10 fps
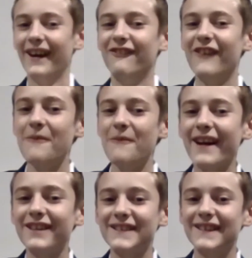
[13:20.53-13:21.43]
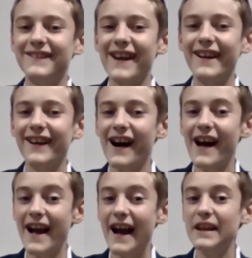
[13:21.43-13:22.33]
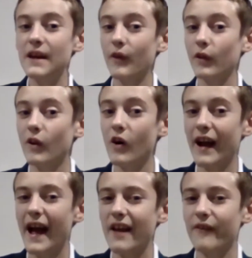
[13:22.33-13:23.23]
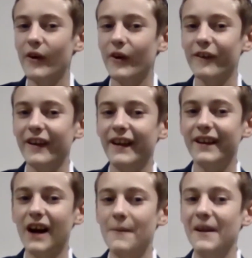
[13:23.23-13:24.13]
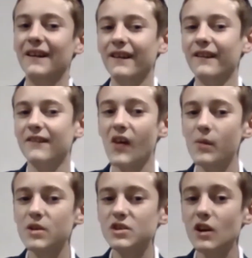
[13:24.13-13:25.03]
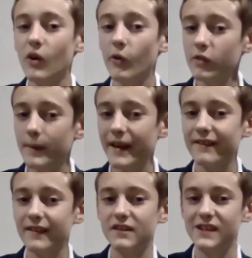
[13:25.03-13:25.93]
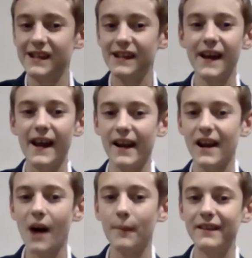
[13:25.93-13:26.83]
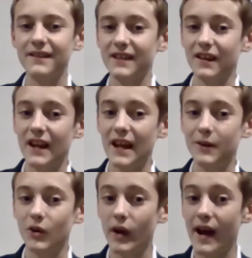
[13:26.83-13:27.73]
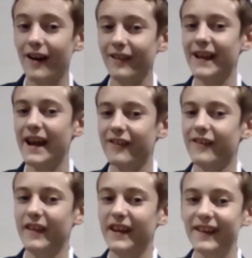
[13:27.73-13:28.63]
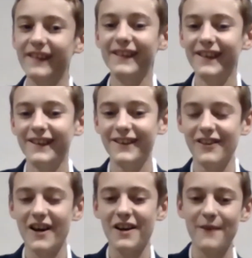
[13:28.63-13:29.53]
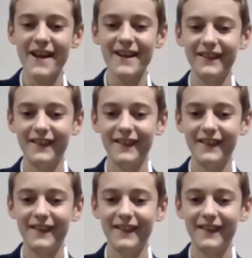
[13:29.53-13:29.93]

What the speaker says: Well, Max, you're a great guy, and you have a long AFL career coming. So I wish you all the best this year, and I can't wait to see your name called out later in the year. Good luck, mate.